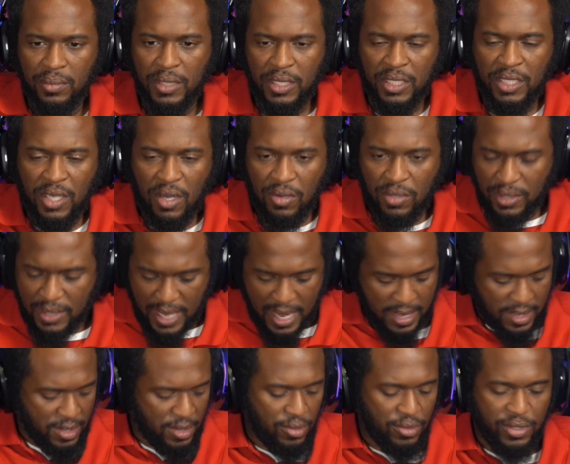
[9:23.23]
It shows
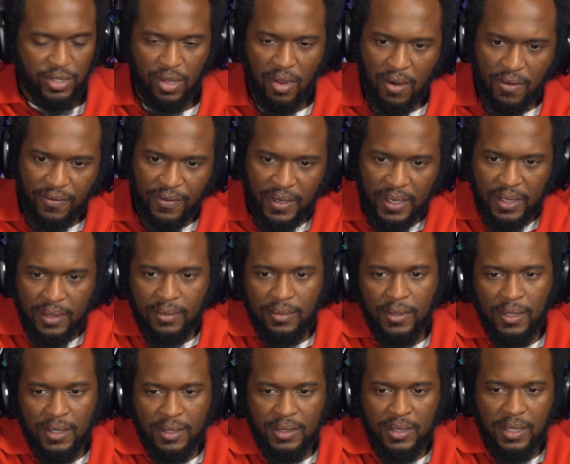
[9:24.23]
that you Starfleet?
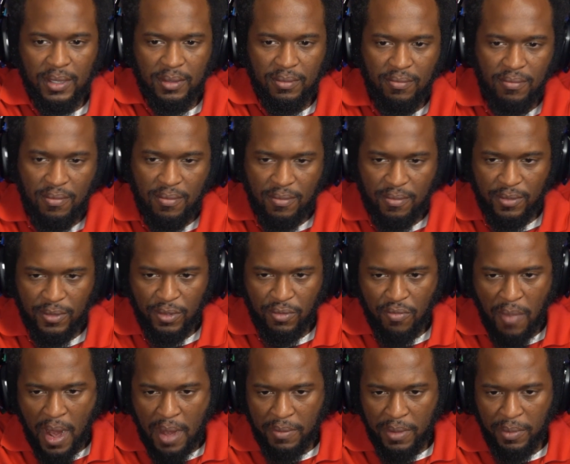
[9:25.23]
Because you
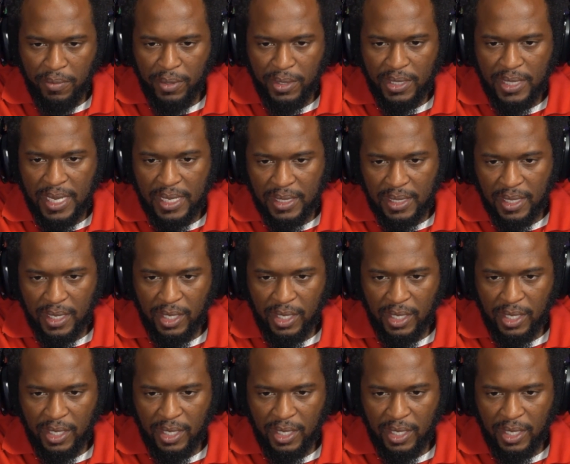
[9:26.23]
might be protecting a